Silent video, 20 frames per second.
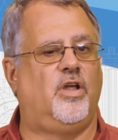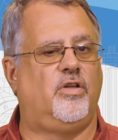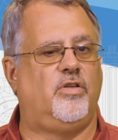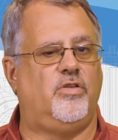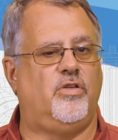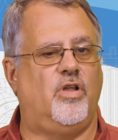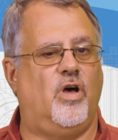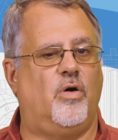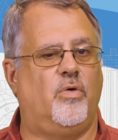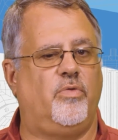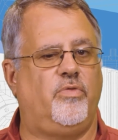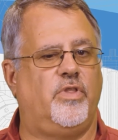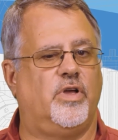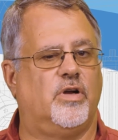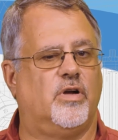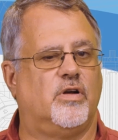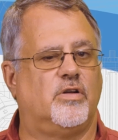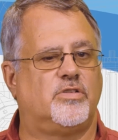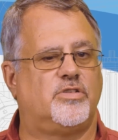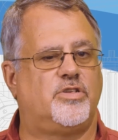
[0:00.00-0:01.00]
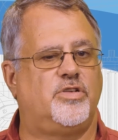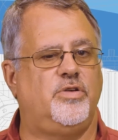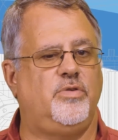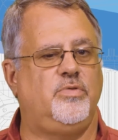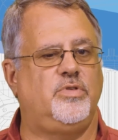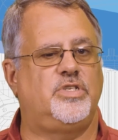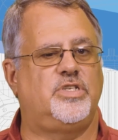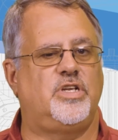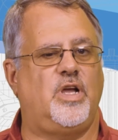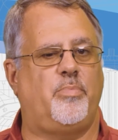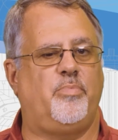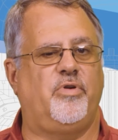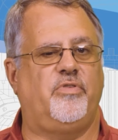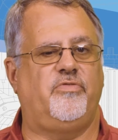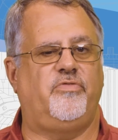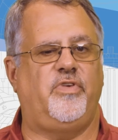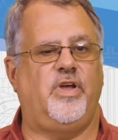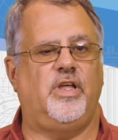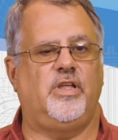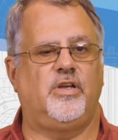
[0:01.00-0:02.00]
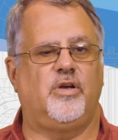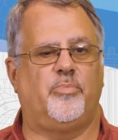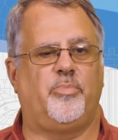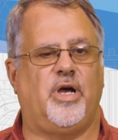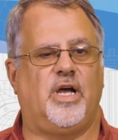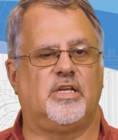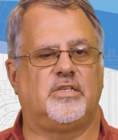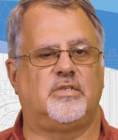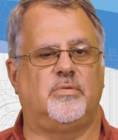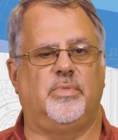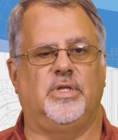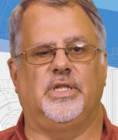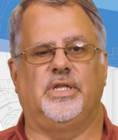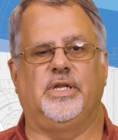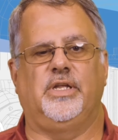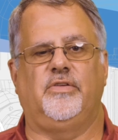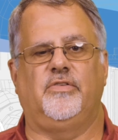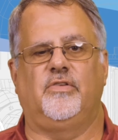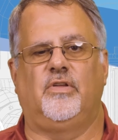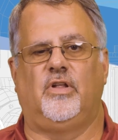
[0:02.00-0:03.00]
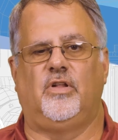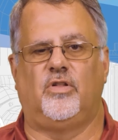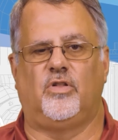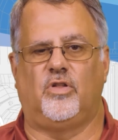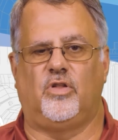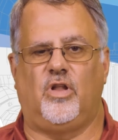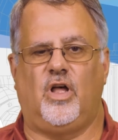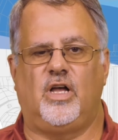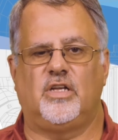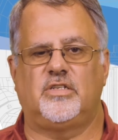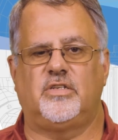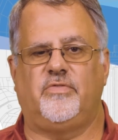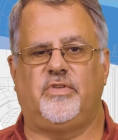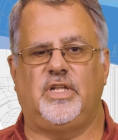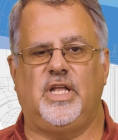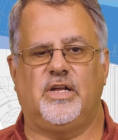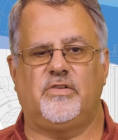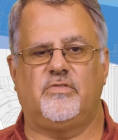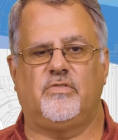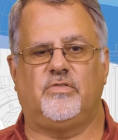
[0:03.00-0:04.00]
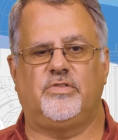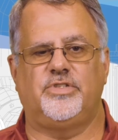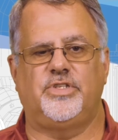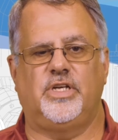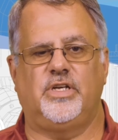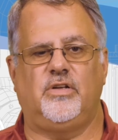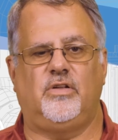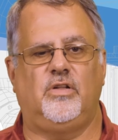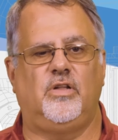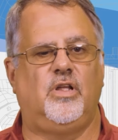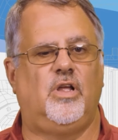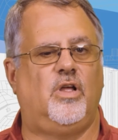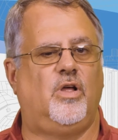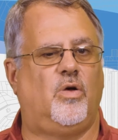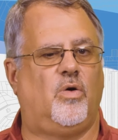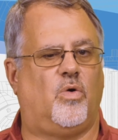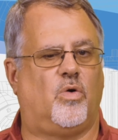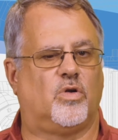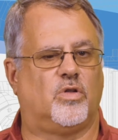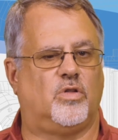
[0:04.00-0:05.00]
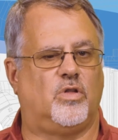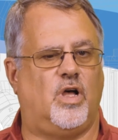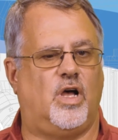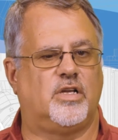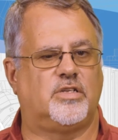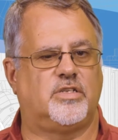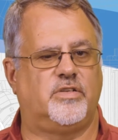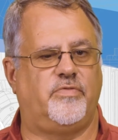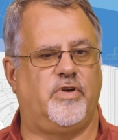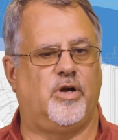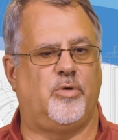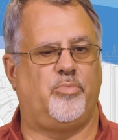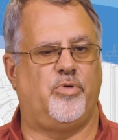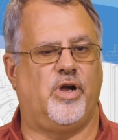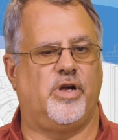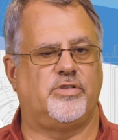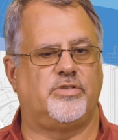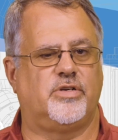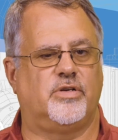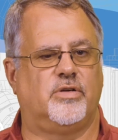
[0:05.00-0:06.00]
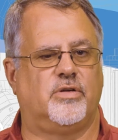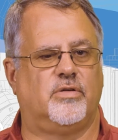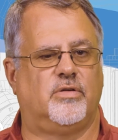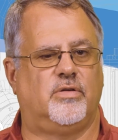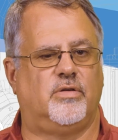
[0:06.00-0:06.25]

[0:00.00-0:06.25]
Note there are two separate failure possibilities: loss of electrical signal or loss of air pressure.